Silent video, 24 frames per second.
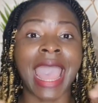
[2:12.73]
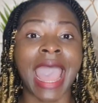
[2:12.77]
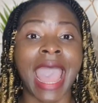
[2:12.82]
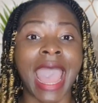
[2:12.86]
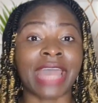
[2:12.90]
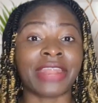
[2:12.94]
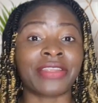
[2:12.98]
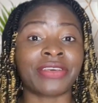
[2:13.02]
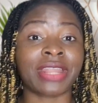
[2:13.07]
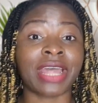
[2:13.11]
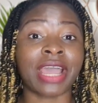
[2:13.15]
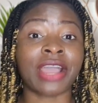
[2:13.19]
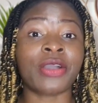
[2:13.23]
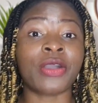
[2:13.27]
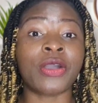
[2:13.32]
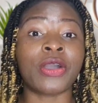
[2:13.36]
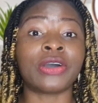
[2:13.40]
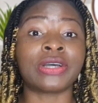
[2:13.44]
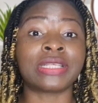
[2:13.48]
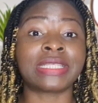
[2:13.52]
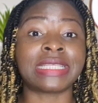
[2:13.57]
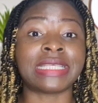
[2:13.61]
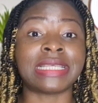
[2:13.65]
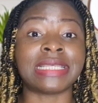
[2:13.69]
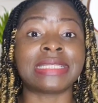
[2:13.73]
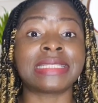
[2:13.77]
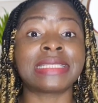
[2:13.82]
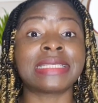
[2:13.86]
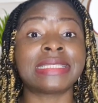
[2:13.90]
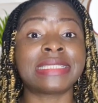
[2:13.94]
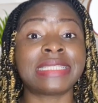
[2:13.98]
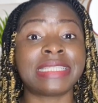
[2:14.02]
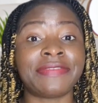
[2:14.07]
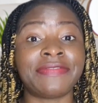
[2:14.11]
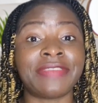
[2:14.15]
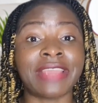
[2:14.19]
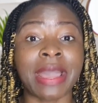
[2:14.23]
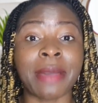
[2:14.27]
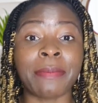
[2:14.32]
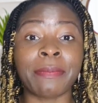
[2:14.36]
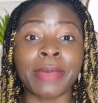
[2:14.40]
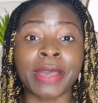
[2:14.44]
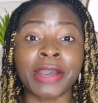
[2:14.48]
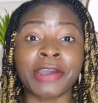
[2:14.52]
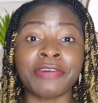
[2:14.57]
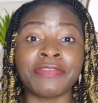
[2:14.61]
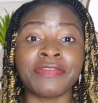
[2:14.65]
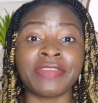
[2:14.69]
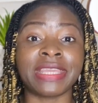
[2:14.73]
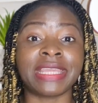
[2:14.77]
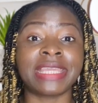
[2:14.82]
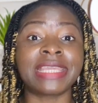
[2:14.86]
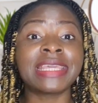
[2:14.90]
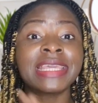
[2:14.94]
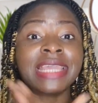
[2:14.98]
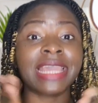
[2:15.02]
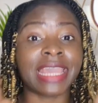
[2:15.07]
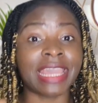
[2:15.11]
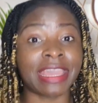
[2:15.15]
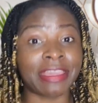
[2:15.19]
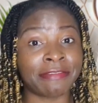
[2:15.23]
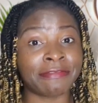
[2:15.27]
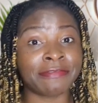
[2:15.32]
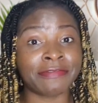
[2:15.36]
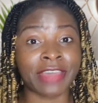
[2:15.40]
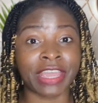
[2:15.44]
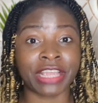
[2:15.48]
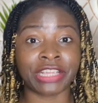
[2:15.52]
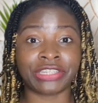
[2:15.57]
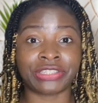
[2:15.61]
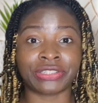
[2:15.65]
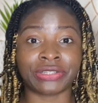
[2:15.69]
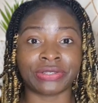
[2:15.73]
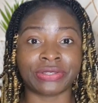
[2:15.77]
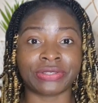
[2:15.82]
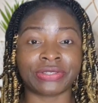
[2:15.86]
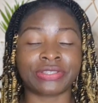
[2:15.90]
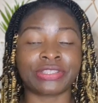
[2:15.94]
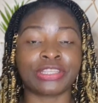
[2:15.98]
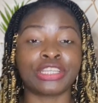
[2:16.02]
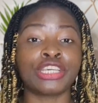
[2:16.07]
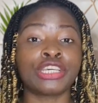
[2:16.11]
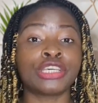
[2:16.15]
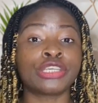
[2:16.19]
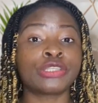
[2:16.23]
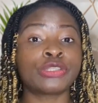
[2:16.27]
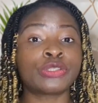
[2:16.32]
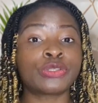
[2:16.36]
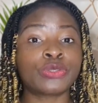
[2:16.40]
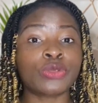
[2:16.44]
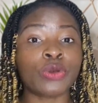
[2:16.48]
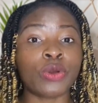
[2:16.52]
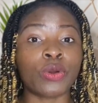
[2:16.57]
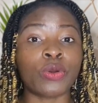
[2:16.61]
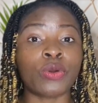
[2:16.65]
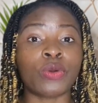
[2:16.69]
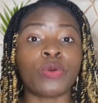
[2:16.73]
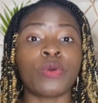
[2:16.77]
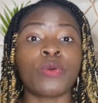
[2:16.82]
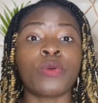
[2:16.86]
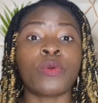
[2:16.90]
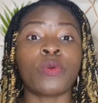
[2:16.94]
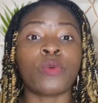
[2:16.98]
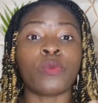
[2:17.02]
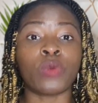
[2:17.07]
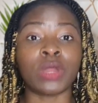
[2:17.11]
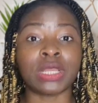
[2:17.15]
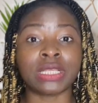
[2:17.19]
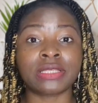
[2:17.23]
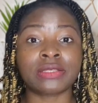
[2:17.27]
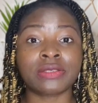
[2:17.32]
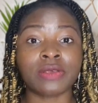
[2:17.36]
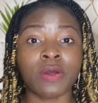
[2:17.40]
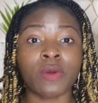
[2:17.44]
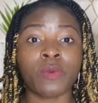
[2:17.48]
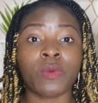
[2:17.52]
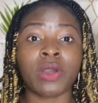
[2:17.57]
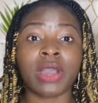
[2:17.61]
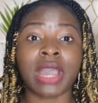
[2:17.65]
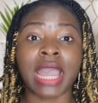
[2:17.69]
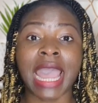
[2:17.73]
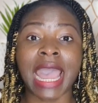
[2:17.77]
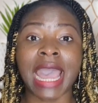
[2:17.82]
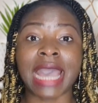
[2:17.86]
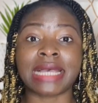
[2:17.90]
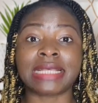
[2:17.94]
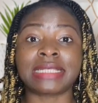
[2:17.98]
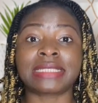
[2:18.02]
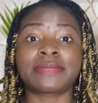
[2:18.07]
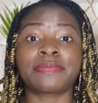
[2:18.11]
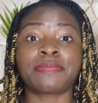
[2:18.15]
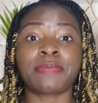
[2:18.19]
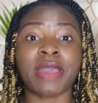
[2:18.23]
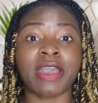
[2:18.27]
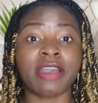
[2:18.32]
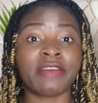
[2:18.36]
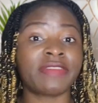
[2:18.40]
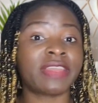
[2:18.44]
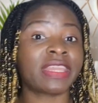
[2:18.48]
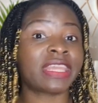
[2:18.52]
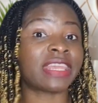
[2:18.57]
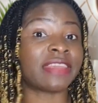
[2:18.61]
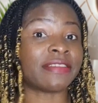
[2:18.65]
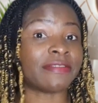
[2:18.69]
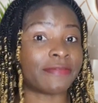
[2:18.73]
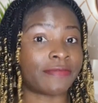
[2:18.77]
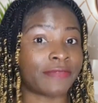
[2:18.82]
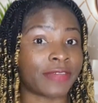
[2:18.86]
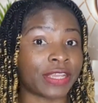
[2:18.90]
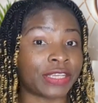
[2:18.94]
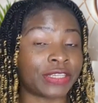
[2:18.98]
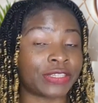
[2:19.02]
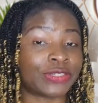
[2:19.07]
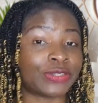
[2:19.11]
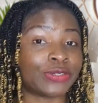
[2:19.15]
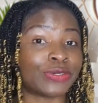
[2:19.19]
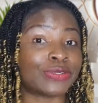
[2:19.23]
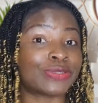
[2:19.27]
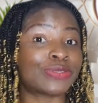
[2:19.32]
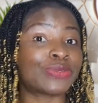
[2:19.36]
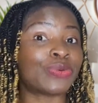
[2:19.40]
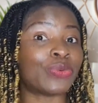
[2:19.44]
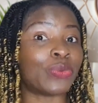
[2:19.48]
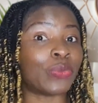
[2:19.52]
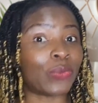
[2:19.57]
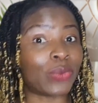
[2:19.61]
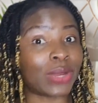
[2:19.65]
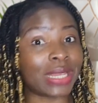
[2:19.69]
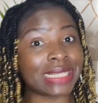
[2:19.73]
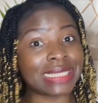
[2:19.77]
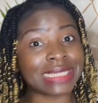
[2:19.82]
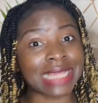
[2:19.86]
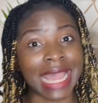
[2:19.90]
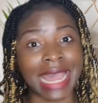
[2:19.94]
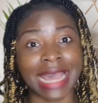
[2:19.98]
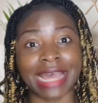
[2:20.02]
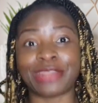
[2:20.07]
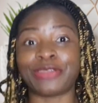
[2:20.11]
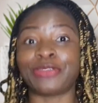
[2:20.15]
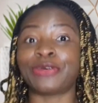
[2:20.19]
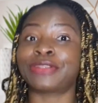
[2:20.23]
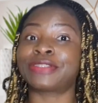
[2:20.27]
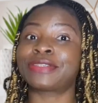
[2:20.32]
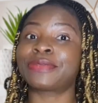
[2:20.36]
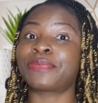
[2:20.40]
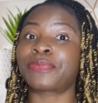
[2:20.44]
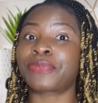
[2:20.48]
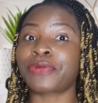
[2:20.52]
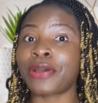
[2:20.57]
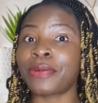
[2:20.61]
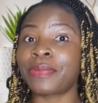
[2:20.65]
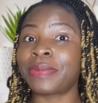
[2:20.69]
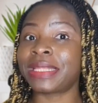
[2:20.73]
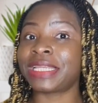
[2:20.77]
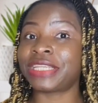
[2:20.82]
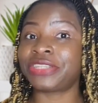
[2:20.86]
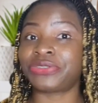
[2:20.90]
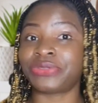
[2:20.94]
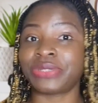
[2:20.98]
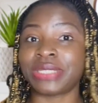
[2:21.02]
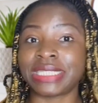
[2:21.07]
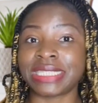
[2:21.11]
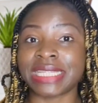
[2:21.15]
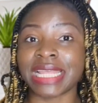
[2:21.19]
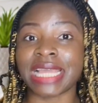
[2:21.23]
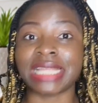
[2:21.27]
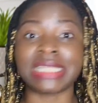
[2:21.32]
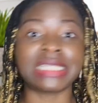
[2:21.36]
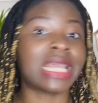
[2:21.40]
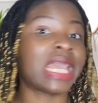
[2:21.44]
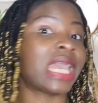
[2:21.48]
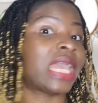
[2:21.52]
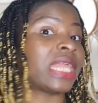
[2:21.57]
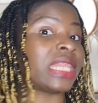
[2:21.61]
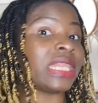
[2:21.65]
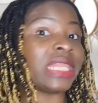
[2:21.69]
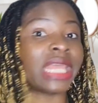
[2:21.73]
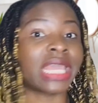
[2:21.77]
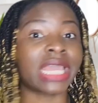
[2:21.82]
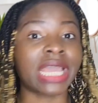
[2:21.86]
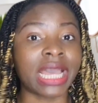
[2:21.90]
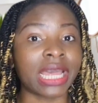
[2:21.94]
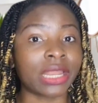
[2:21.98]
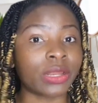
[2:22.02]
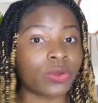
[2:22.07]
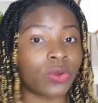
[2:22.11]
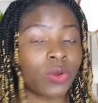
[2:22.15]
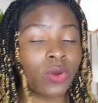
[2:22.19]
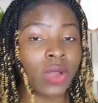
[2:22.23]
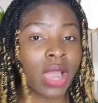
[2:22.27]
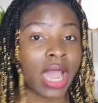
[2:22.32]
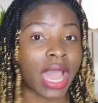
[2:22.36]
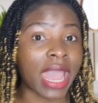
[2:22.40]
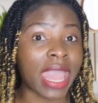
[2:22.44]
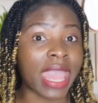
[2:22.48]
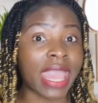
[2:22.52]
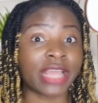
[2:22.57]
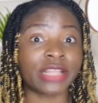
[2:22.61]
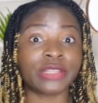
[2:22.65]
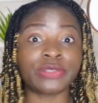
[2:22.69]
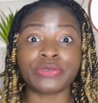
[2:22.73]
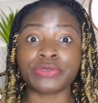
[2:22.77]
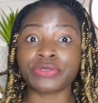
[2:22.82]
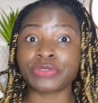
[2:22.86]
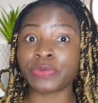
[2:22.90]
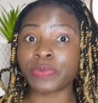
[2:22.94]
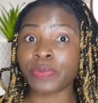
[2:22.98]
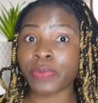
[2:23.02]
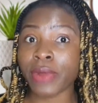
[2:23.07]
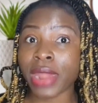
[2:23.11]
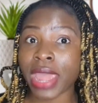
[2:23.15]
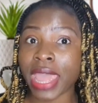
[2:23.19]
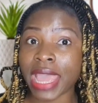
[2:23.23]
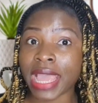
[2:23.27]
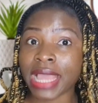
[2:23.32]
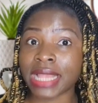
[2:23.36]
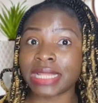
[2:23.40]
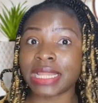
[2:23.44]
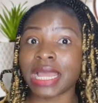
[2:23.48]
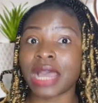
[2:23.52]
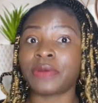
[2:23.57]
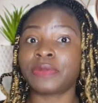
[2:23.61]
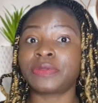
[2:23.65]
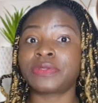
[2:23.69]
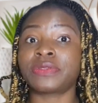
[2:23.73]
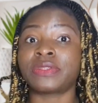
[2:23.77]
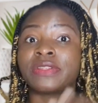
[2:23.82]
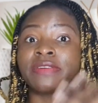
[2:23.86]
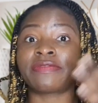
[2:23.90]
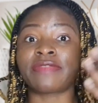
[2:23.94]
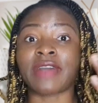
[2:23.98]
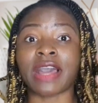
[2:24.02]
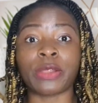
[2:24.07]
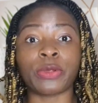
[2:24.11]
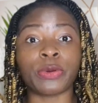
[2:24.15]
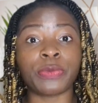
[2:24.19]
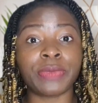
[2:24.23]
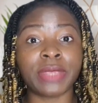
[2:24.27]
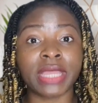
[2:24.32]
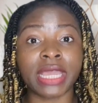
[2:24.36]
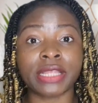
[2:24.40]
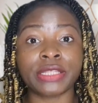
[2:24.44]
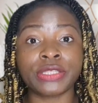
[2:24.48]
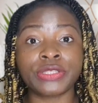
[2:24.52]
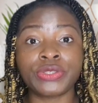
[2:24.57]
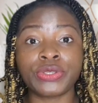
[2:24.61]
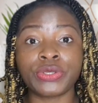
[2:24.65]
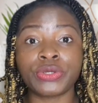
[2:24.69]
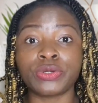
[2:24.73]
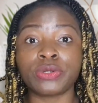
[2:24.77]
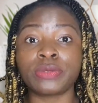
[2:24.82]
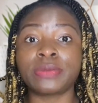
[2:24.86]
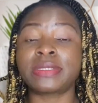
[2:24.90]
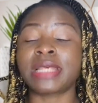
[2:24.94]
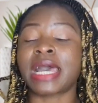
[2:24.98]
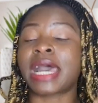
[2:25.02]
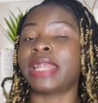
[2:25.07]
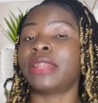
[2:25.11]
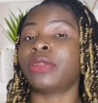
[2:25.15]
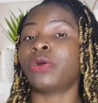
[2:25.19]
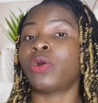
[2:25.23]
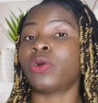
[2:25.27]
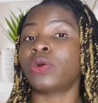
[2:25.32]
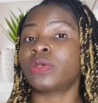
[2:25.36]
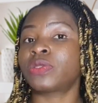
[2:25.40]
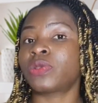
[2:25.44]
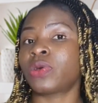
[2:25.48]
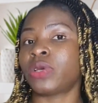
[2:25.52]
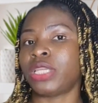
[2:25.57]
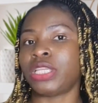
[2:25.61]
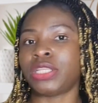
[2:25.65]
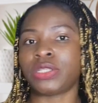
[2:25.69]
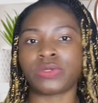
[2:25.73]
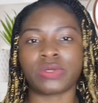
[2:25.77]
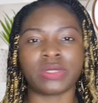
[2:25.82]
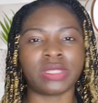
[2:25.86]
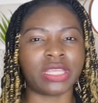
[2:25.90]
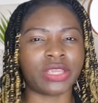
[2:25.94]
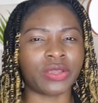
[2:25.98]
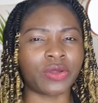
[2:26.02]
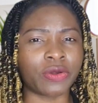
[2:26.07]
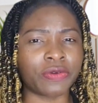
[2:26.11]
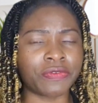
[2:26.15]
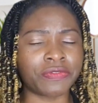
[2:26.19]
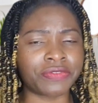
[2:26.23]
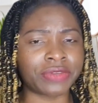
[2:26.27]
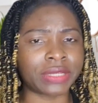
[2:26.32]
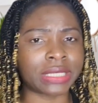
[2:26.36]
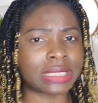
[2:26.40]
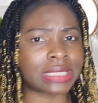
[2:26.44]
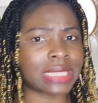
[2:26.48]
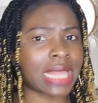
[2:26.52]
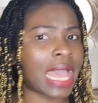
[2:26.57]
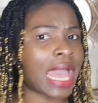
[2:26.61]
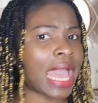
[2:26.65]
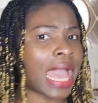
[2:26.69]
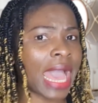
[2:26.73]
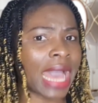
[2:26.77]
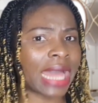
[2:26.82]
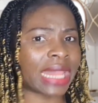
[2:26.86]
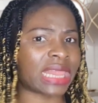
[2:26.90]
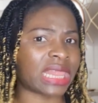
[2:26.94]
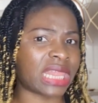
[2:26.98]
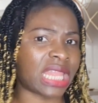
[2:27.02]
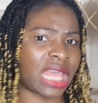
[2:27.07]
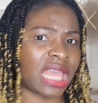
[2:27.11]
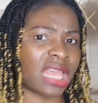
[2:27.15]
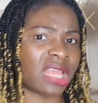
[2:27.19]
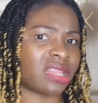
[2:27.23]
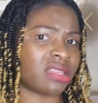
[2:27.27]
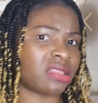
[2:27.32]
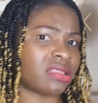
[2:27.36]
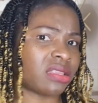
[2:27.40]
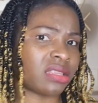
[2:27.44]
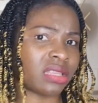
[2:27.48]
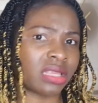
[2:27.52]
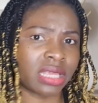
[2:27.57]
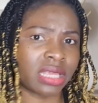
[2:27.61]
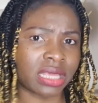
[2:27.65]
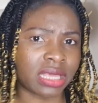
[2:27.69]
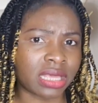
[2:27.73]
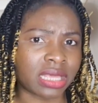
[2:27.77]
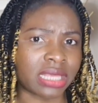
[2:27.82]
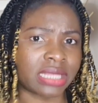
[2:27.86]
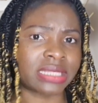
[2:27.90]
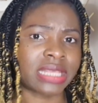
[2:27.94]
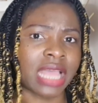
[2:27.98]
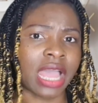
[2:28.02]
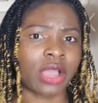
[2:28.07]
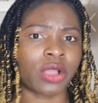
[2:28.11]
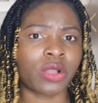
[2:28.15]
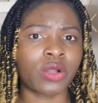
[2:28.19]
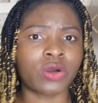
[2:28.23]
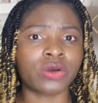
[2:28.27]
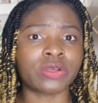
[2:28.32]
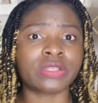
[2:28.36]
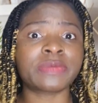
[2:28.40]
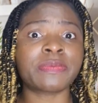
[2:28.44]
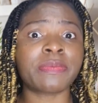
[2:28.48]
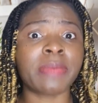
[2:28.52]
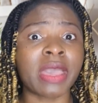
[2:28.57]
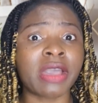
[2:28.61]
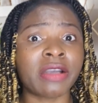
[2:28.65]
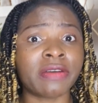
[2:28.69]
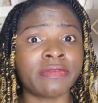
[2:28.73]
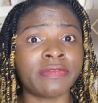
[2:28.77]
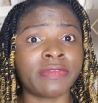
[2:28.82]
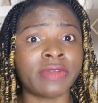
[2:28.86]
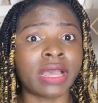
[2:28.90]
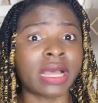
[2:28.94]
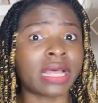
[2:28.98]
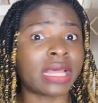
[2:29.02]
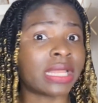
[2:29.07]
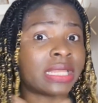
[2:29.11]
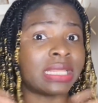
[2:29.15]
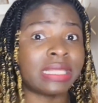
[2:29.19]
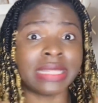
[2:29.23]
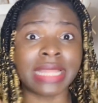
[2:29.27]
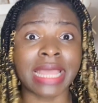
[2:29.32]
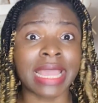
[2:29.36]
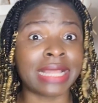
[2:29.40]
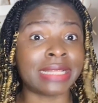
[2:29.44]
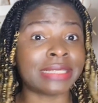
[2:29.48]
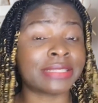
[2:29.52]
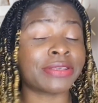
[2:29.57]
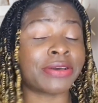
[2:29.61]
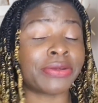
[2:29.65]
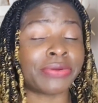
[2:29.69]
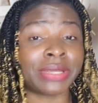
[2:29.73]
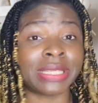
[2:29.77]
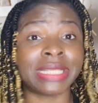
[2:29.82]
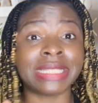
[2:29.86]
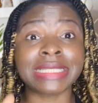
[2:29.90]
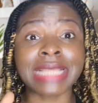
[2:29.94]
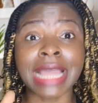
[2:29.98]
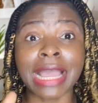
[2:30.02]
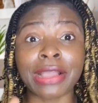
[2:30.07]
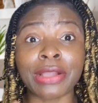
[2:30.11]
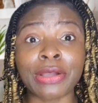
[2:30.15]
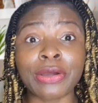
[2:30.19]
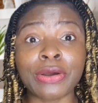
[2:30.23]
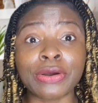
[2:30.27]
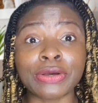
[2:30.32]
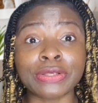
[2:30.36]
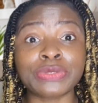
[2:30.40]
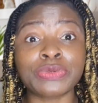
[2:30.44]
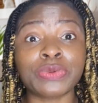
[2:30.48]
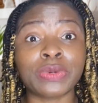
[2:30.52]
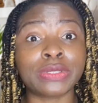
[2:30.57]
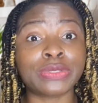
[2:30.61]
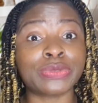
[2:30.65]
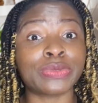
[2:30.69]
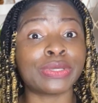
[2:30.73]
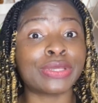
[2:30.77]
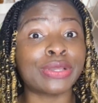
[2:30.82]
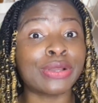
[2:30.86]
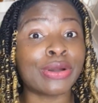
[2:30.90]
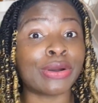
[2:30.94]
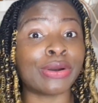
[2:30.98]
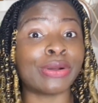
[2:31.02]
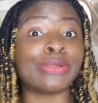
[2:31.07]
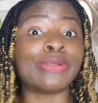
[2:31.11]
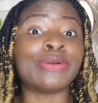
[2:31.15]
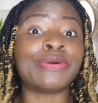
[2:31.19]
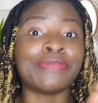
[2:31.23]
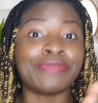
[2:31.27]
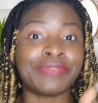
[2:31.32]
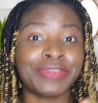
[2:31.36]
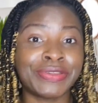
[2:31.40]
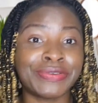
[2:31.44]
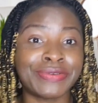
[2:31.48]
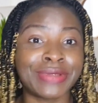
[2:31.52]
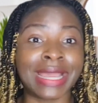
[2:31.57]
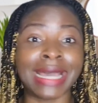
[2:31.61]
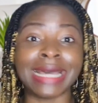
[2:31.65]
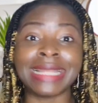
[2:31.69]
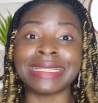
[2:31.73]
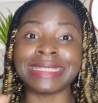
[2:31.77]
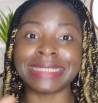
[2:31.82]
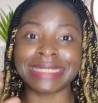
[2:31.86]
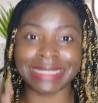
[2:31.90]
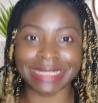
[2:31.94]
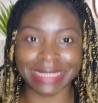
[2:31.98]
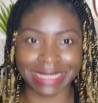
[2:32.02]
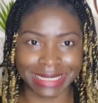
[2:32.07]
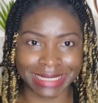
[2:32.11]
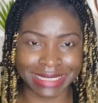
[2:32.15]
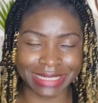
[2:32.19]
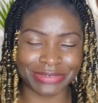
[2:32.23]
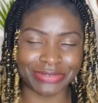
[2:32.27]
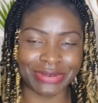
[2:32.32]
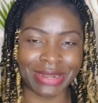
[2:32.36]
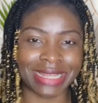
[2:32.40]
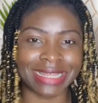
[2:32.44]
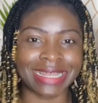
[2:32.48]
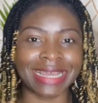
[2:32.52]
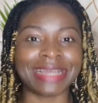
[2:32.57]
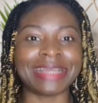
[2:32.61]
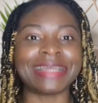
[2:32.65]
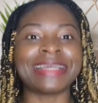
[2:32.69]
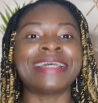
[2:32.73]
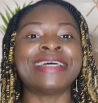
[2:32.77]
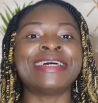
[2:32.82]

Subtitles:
Another cause is severe pelvic infections. So when someone has pelvic infections which are not properly treated, they can go ahead to spread down to the fallopian tubes and also into the ovaries, and then it can cause it can cause what we call ovarian cyst rather.